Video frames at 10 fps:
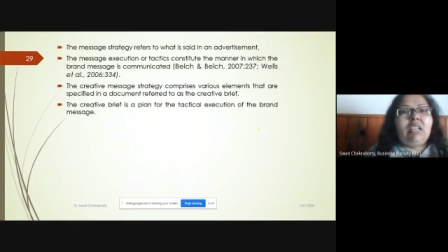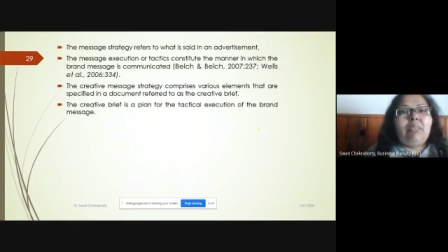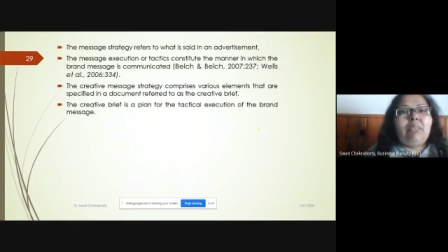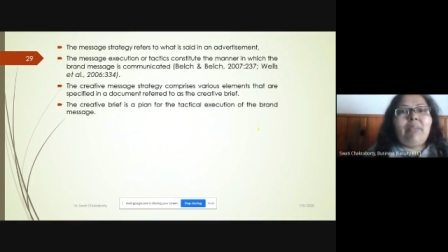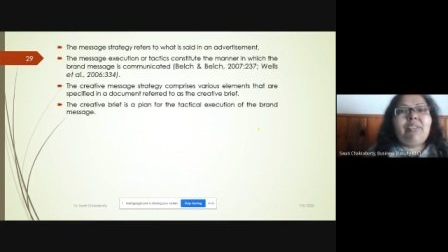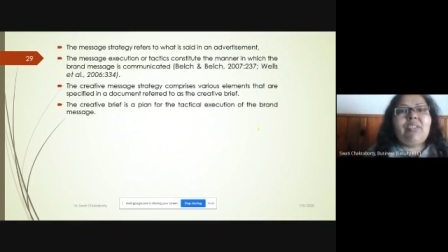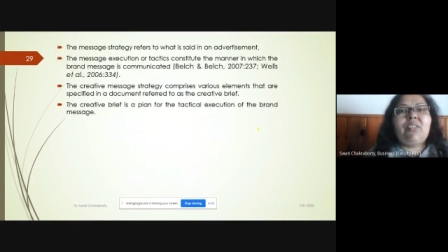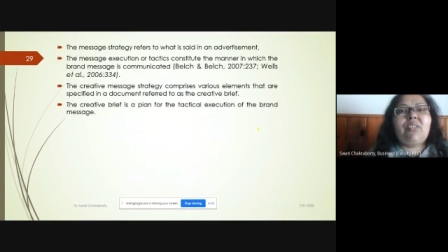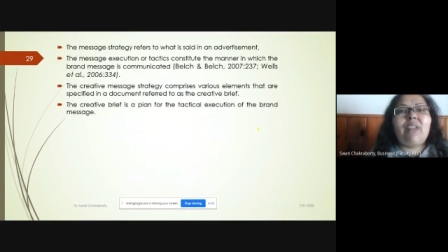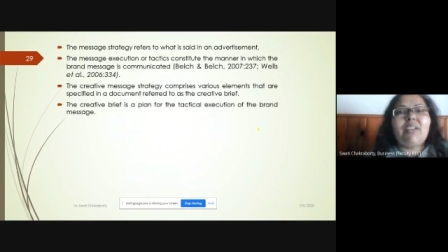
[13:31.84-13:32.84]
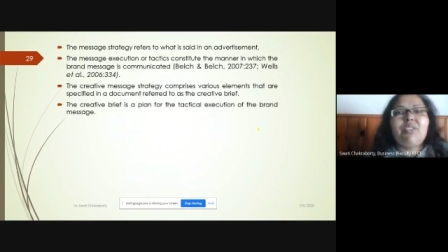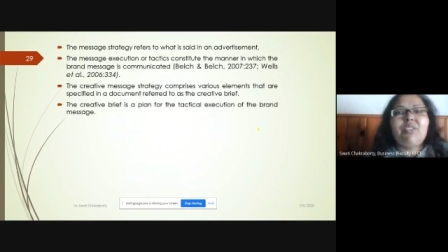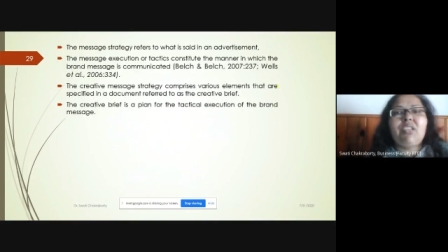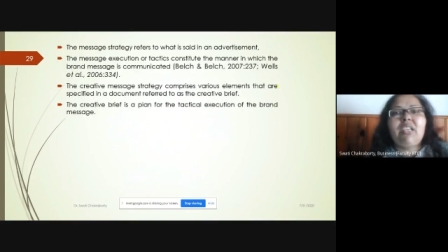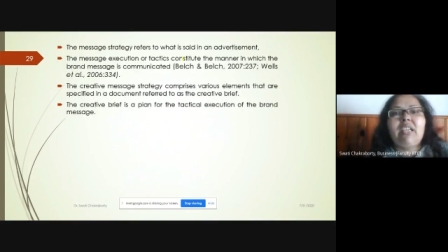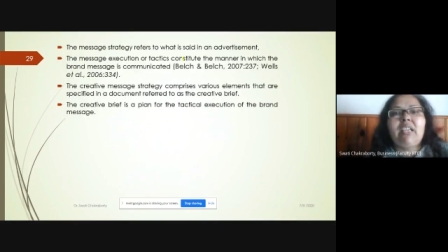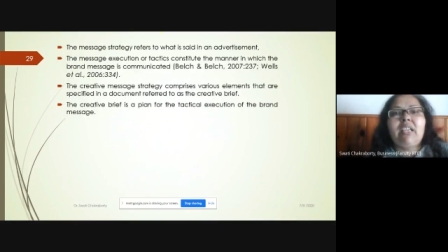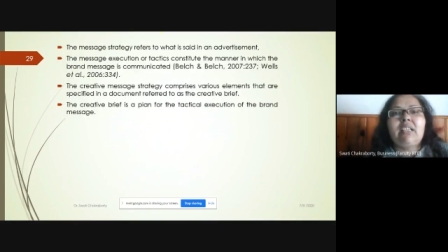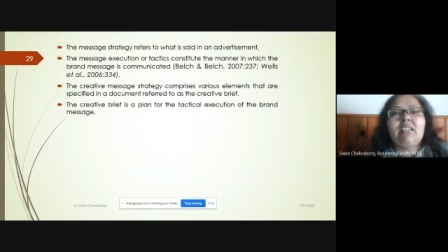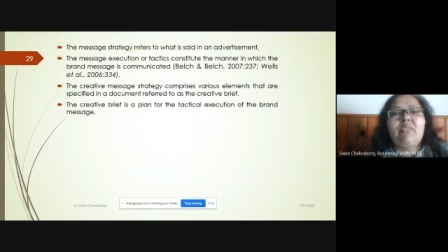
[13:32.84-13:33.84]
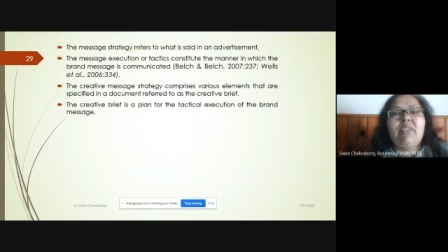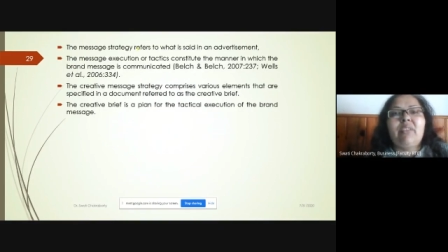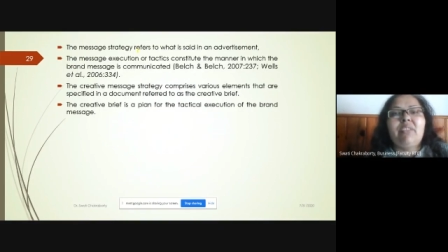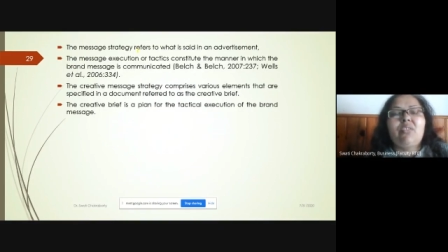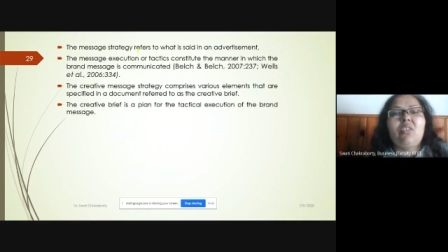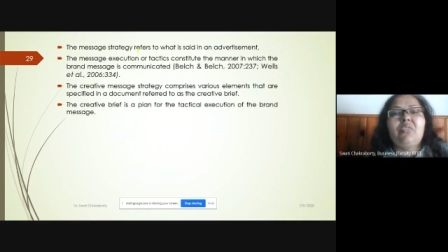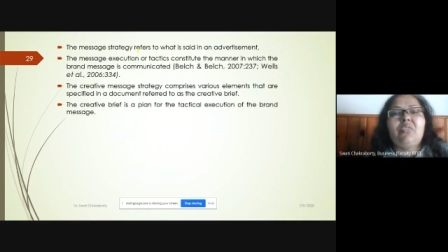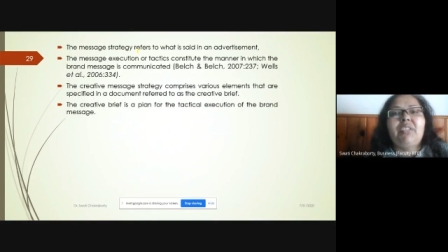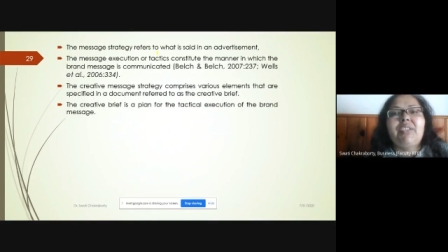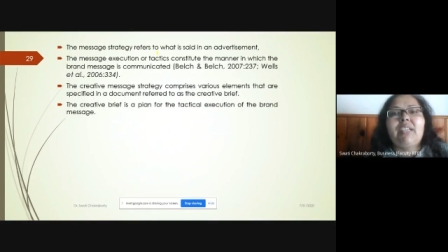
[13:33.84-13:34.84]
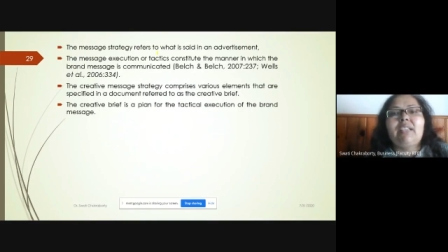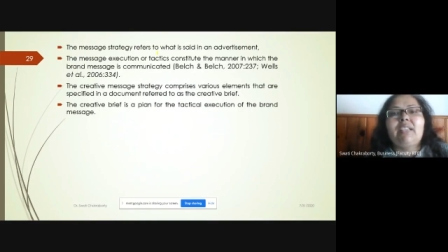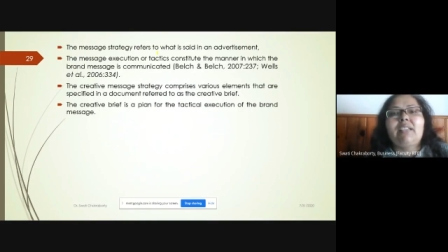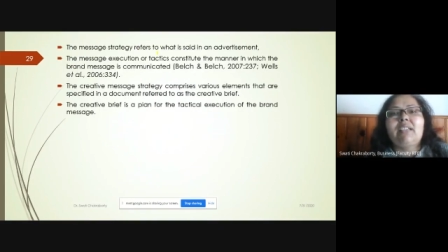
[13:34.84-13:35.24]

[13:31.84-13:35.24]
message strategy is, when we talk of this, it is